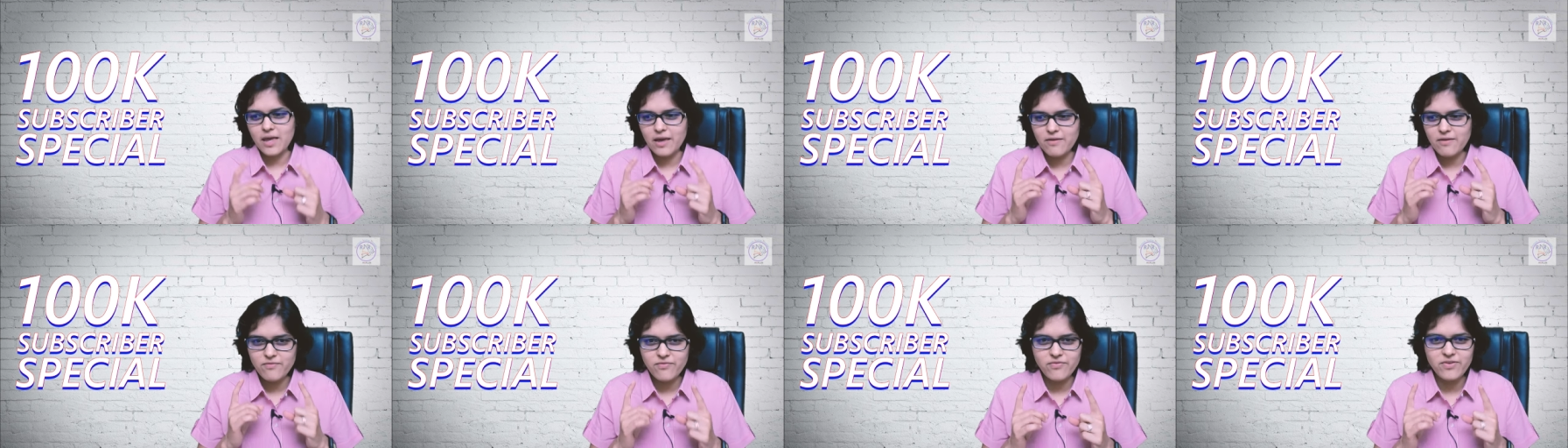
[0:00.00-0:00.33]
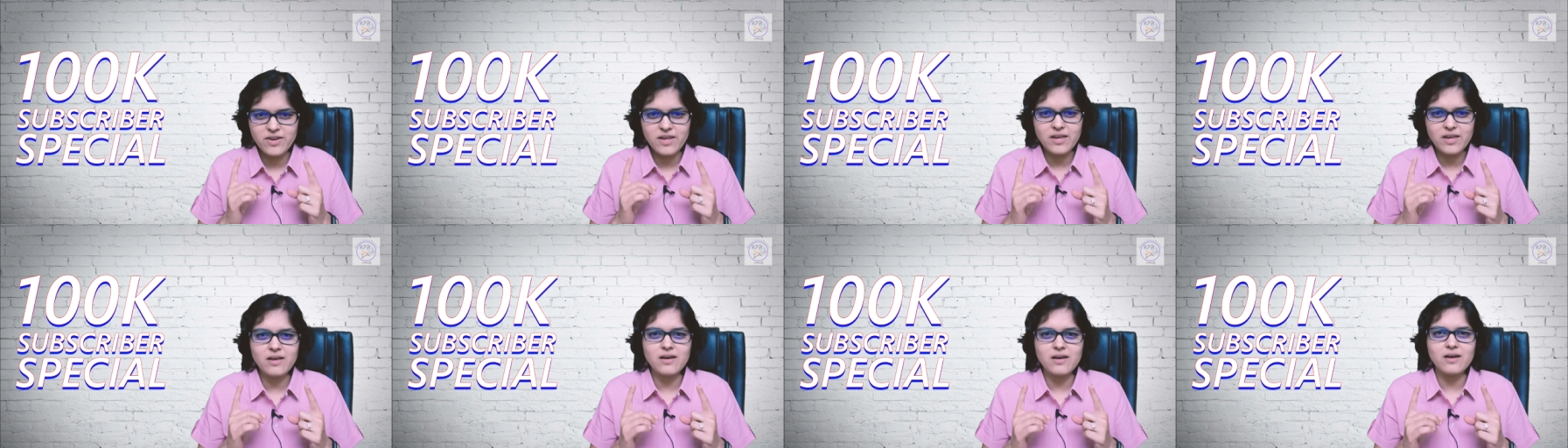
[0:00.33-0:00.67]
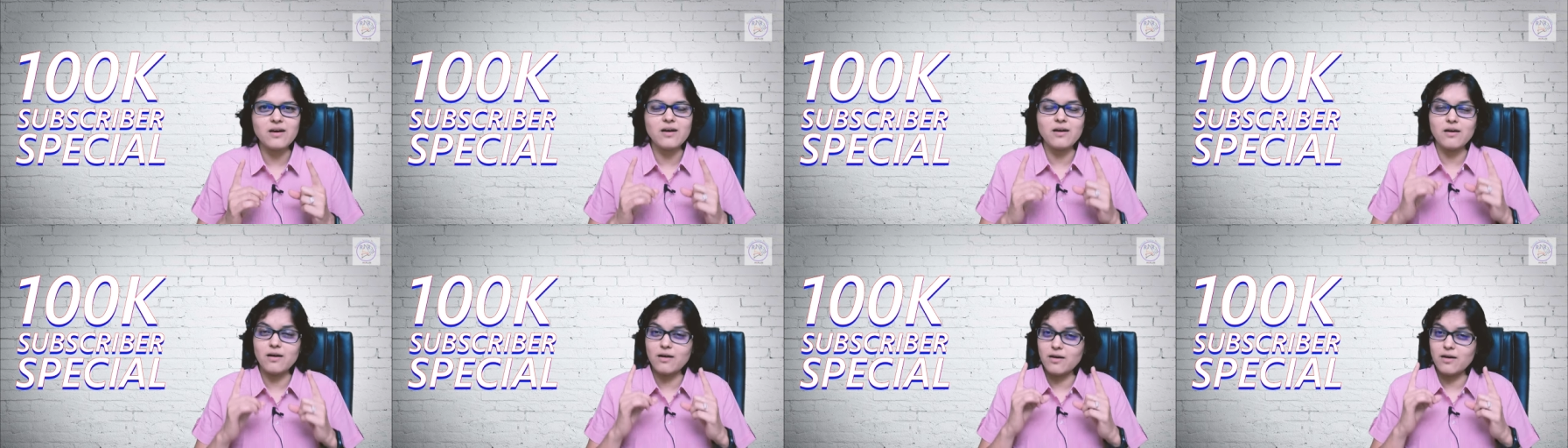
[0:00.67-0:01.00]
every
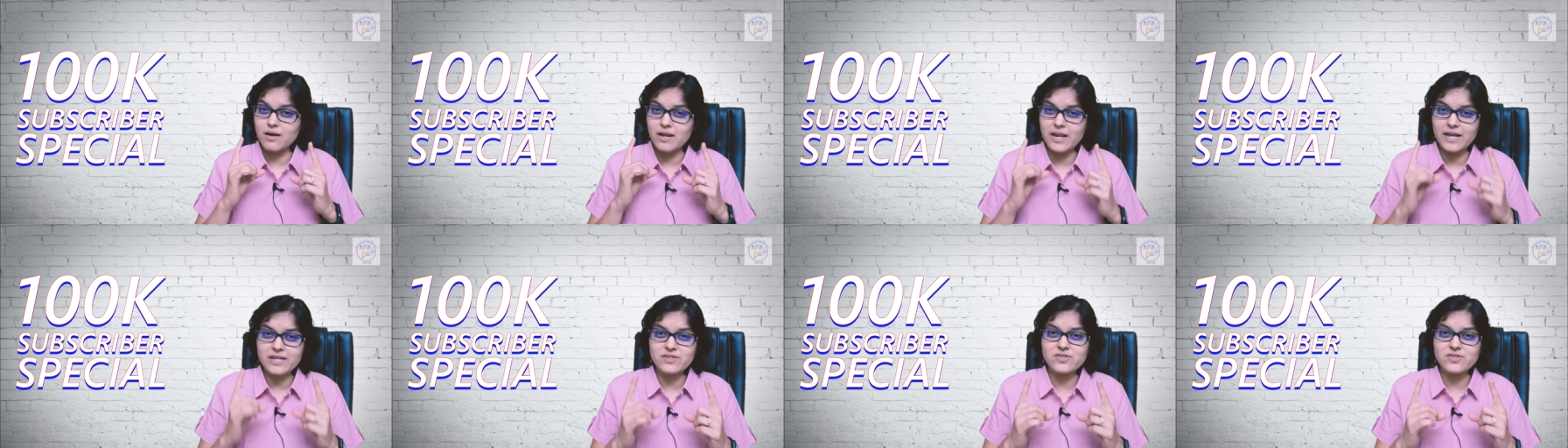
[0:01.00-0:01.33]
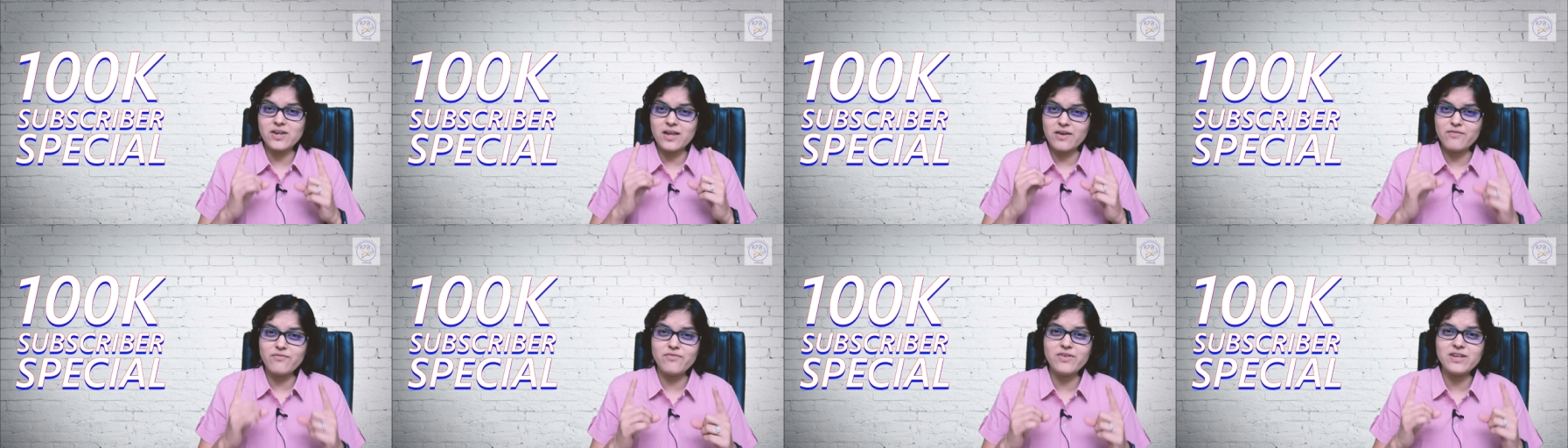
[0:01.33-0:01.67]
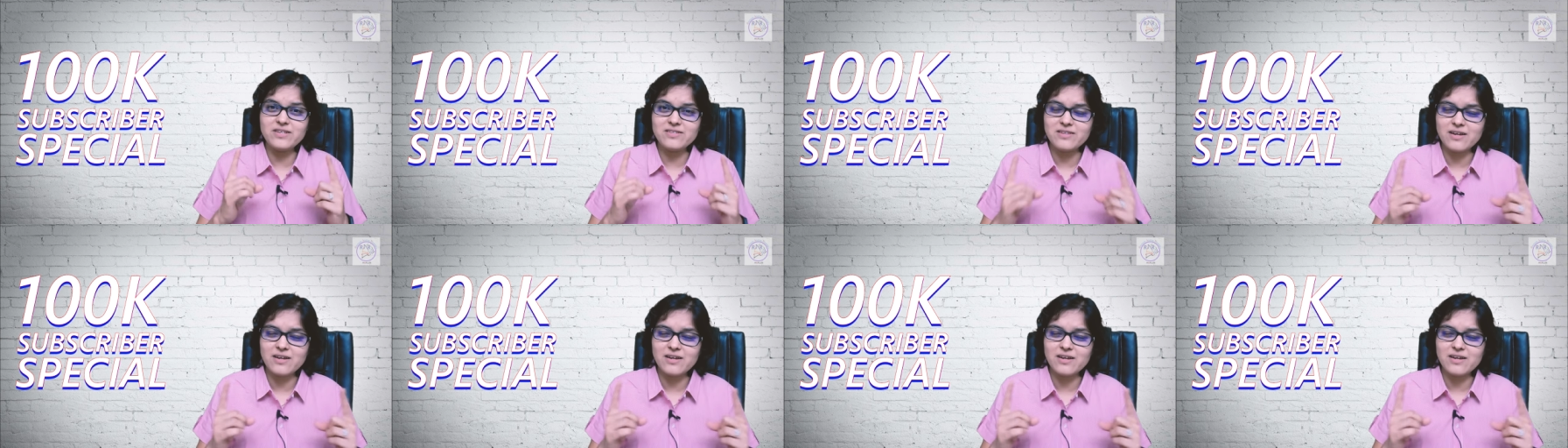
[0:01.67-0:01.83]
uh, a lecture every